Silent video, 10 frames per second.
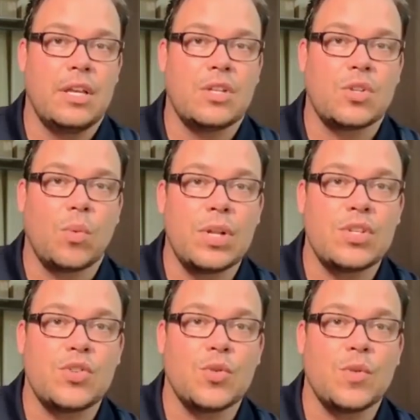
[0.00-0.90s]
So, what is
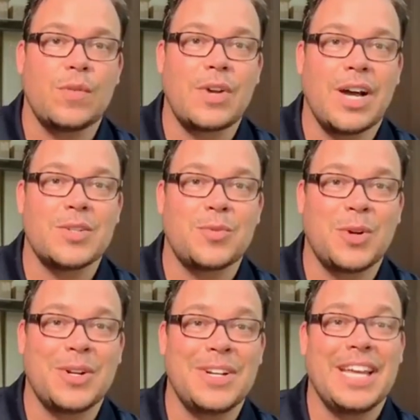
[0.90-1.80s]
the truth of God's
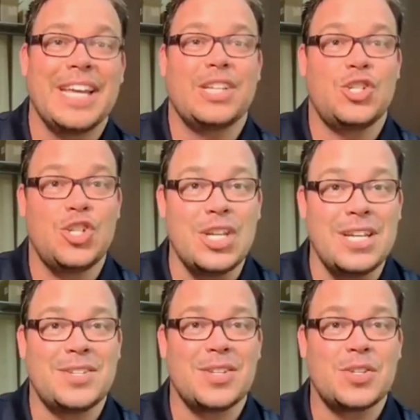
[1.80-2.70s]
word?
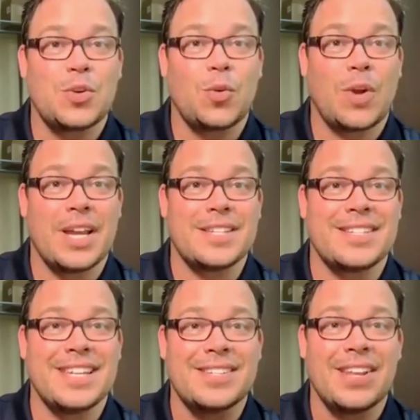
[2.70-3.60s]
Jesus
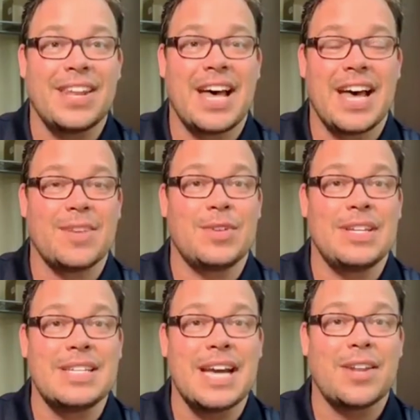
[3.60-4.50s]
Christ is alive. He
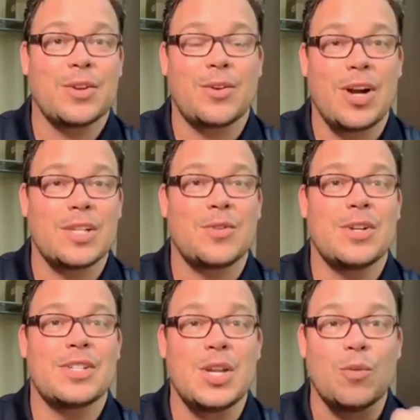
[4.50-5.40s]
died on the cross for
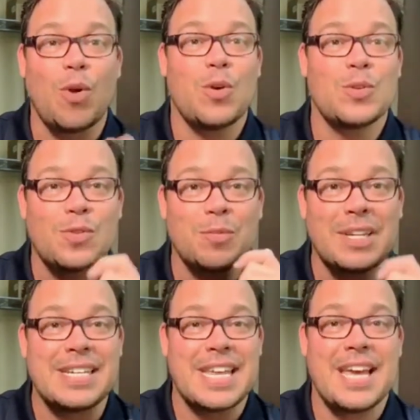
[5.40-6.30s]
us. He rose from the
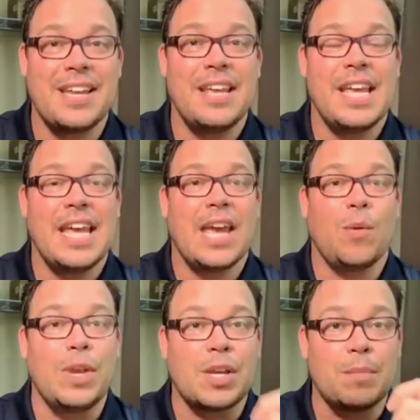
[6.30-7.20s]
dead. And
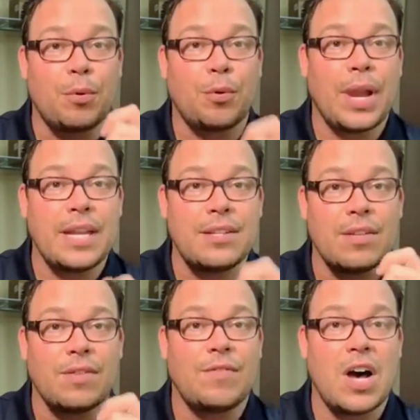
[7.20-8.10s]
we can pray to
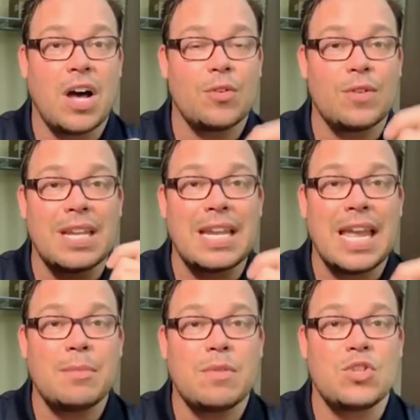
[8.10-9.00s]
the Father in the
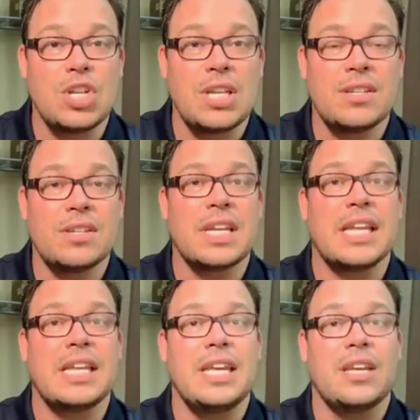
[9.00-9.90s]
name of Jesus.
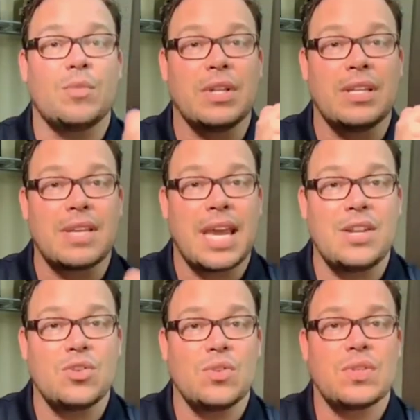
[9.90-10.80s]
And He can release
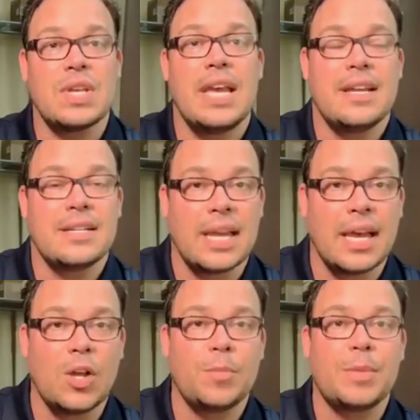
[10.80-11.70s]
angels to
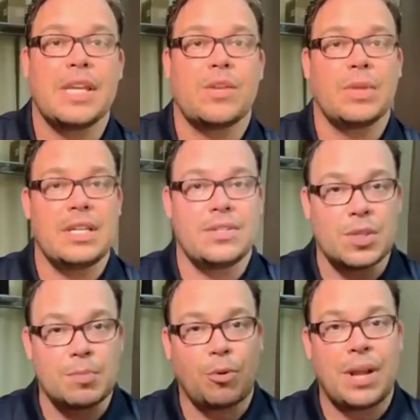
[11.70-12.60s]
help. He can release
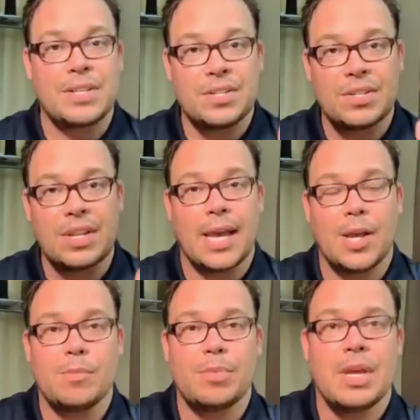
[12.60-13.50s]
His presence to
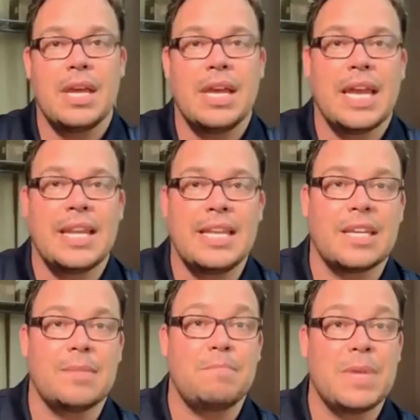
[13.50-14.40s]
help. And He
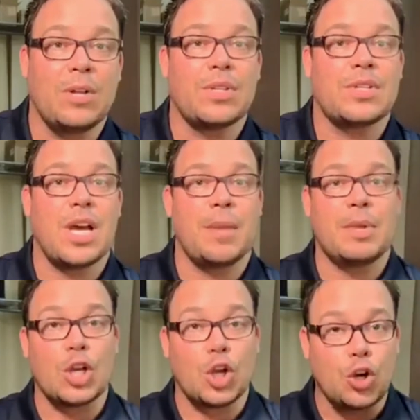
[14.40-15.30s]
can build us up
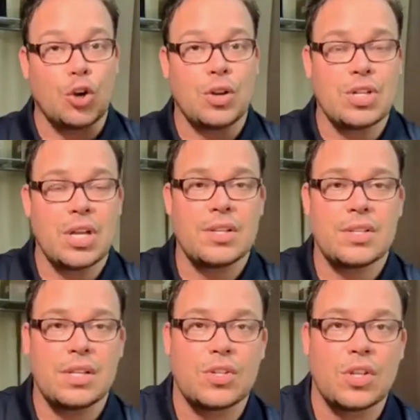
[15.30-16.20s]
and encourage us.
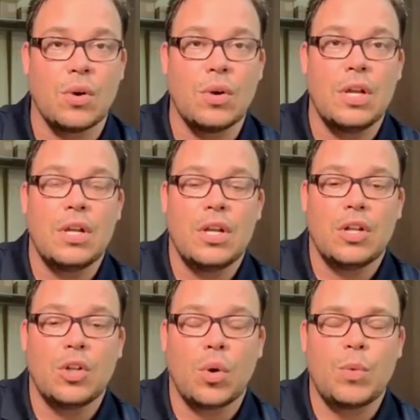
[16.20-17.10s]
And so
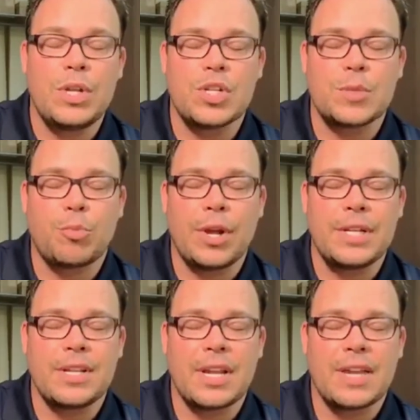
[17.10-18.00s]
Lord, we just pray
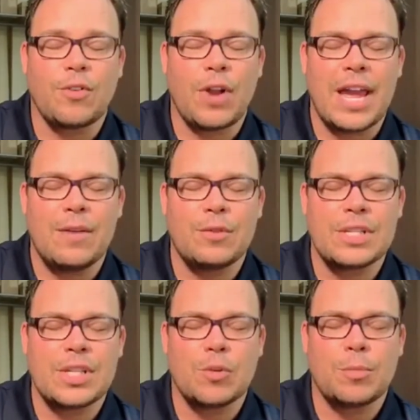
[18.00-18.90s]
tonight for every
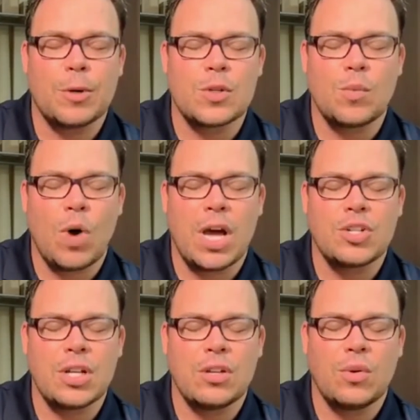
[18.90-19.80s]
single person
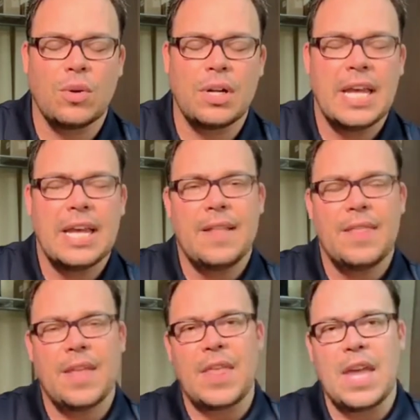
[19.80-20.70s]
watching, Lord,
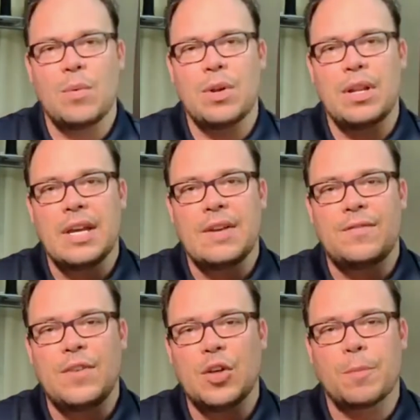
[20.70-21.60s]
that they would
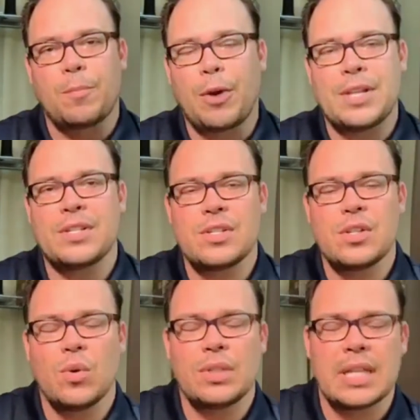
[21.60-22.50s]
feel your presence,
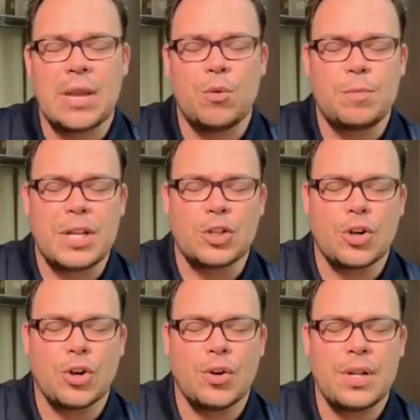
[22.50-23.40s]
Lord, that they would be
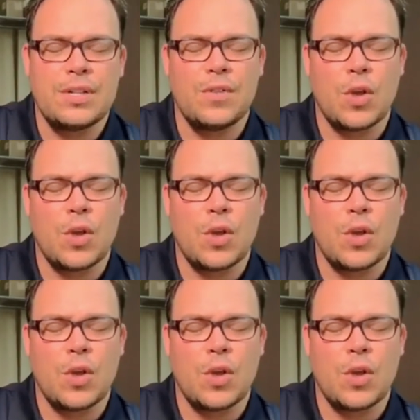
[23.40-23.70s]
encouraged.